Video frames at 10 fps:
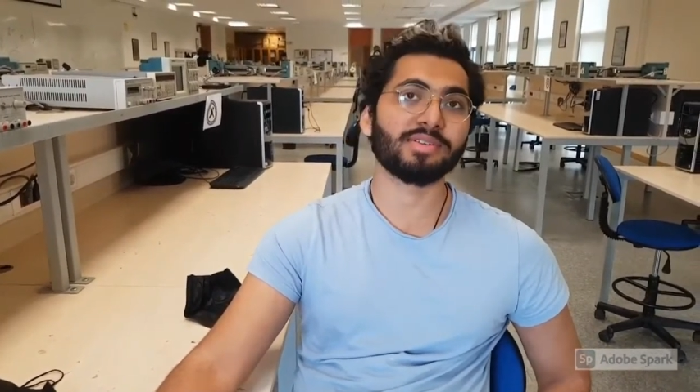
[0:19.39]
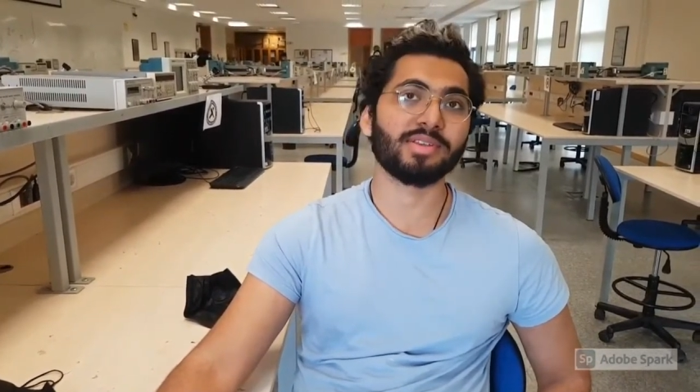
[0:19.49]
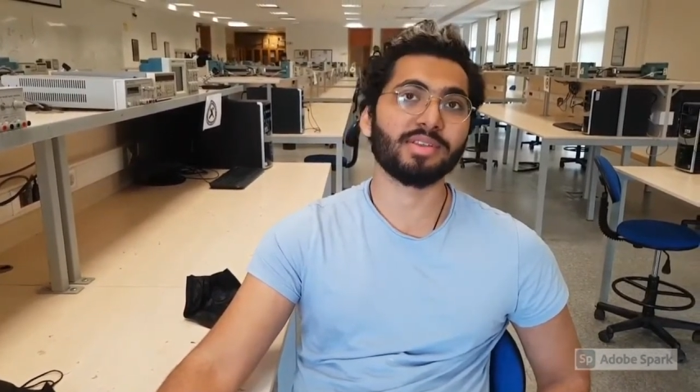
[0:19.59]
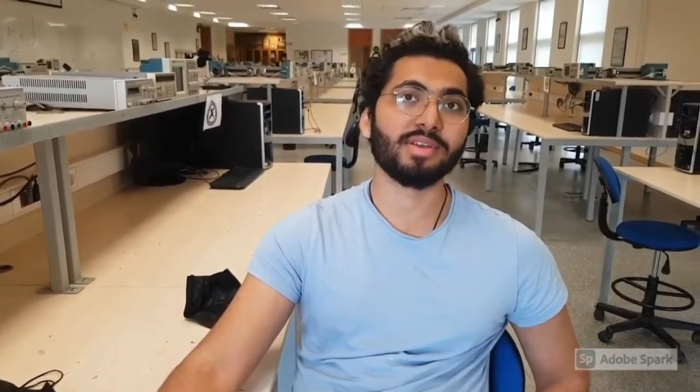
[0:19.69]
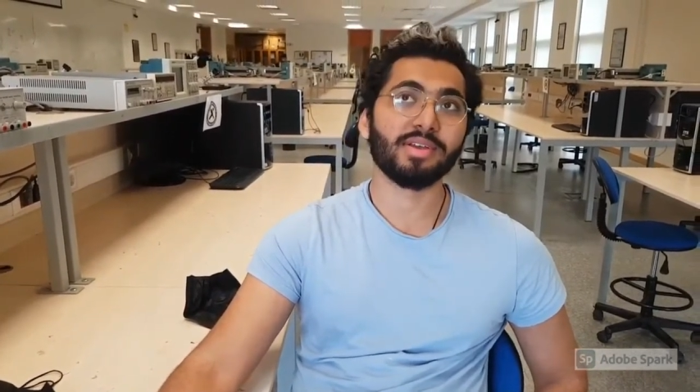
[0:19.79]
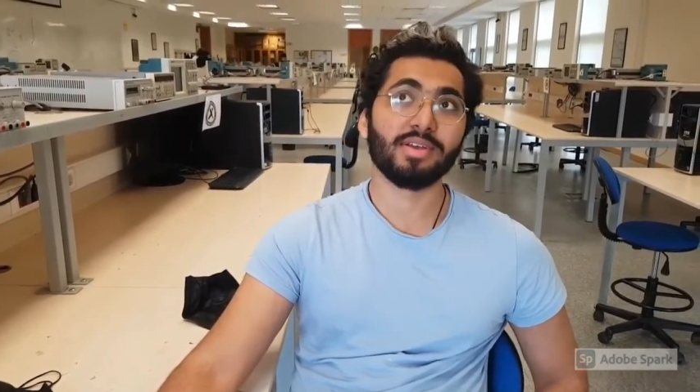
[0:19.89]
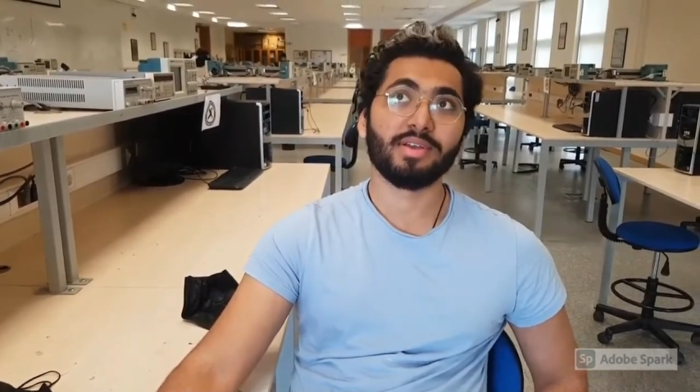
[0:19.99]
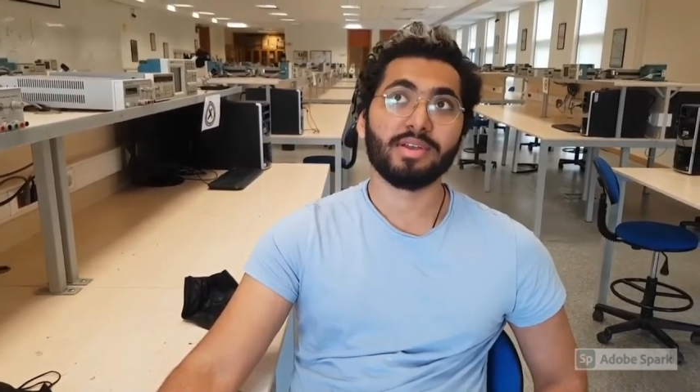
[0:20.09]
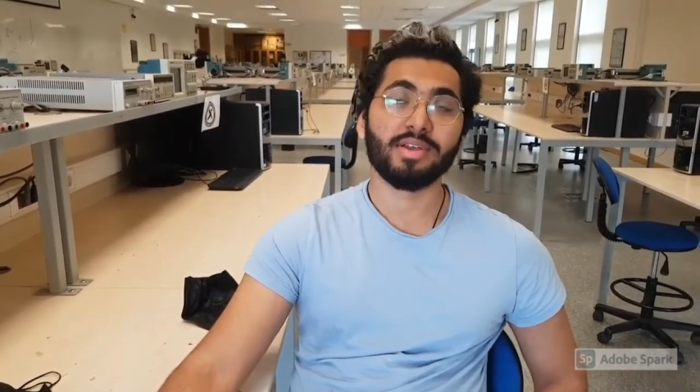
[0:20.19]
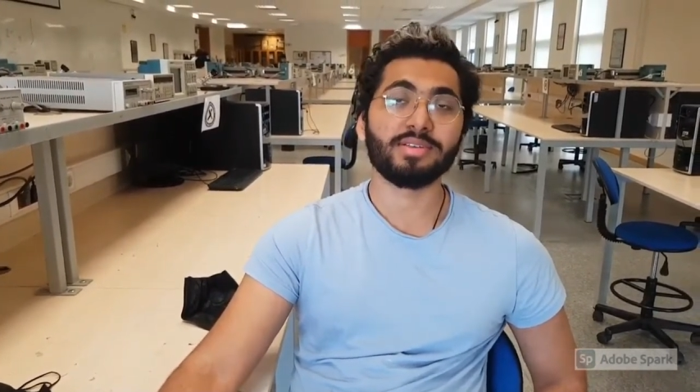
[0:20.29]
and
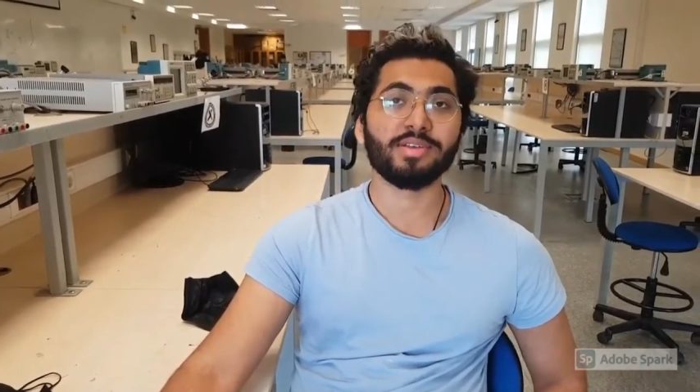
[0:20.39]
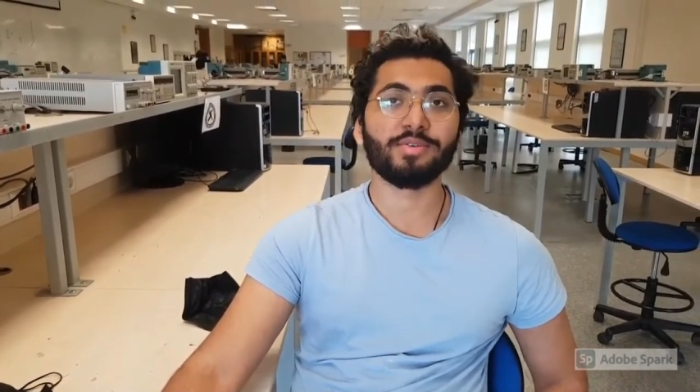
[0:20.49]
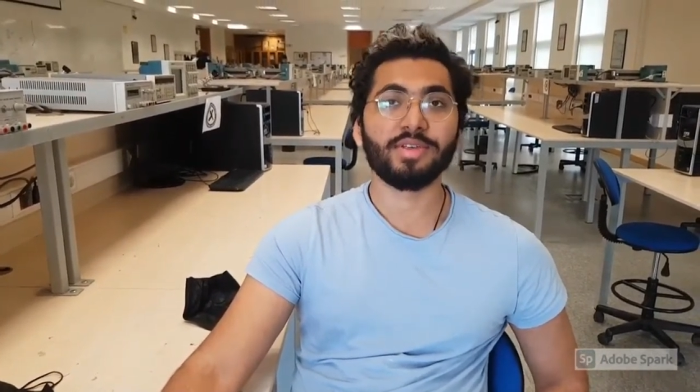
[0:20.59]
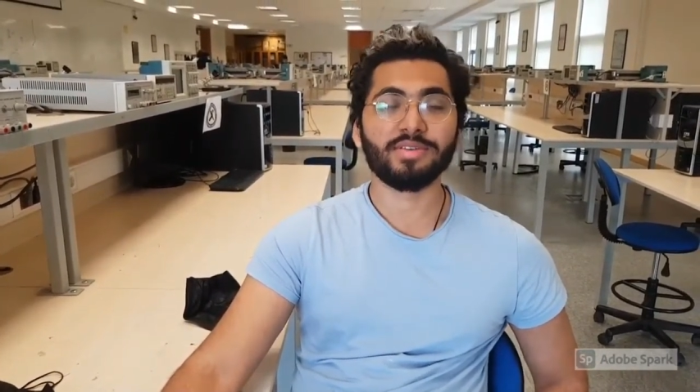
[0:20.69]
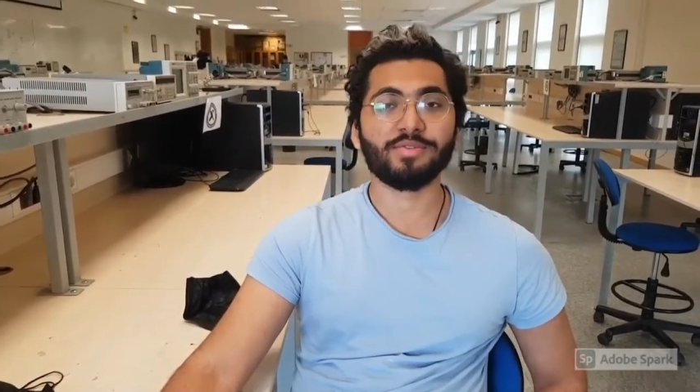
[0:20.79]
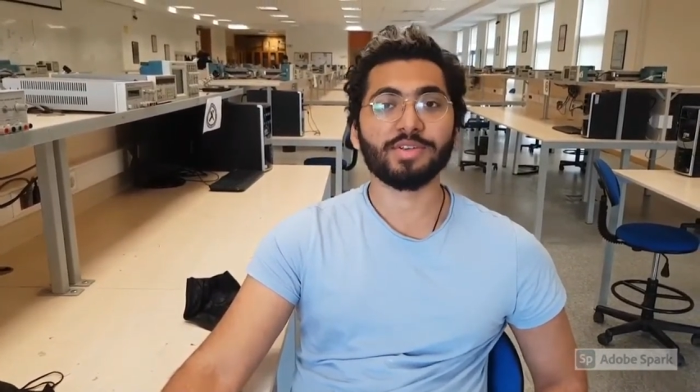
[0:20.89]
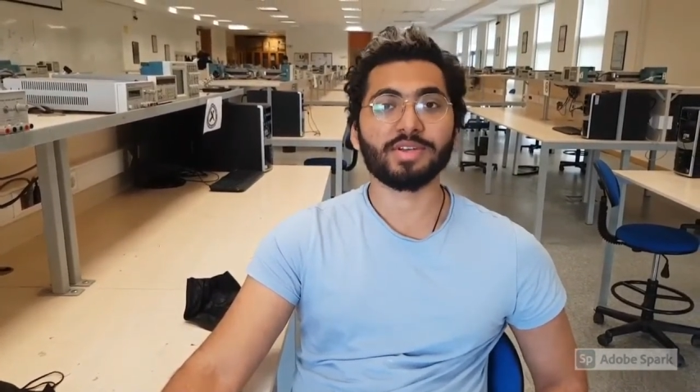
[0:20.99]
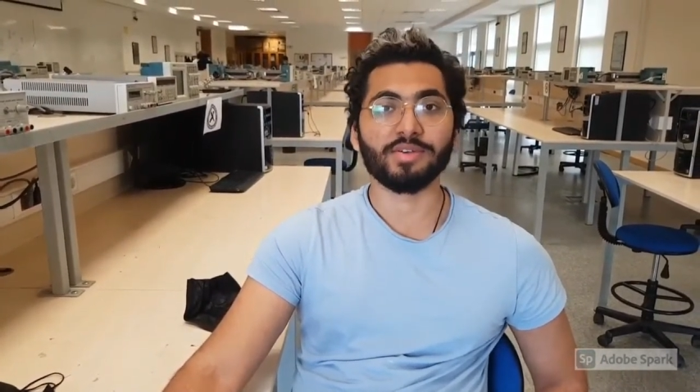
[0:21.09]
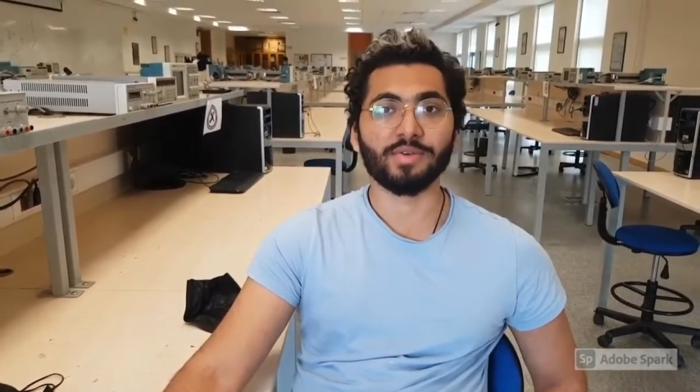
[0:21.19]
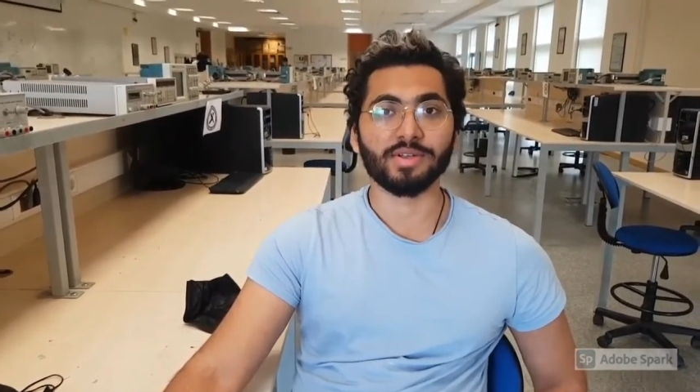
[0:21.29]
AC to DC switch
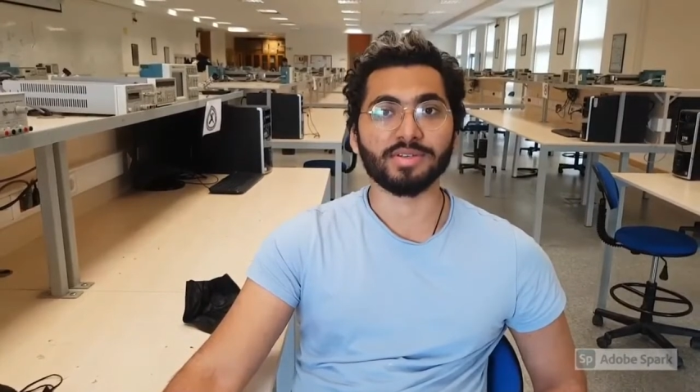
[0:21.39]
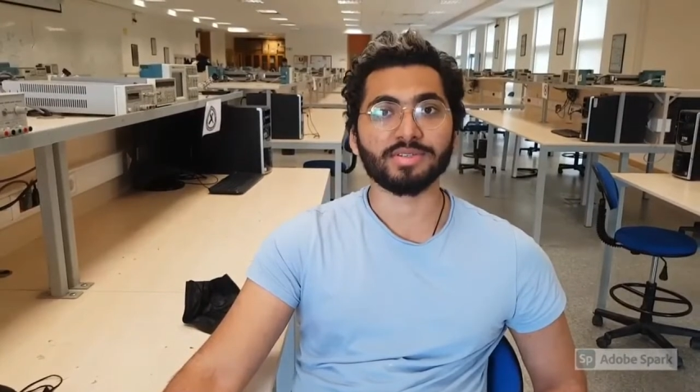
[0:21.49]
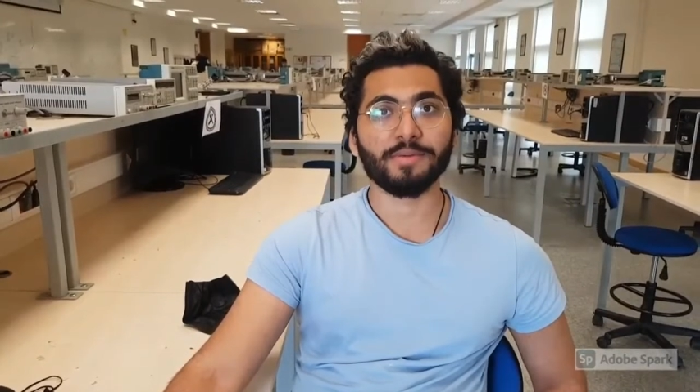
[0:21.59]
converters.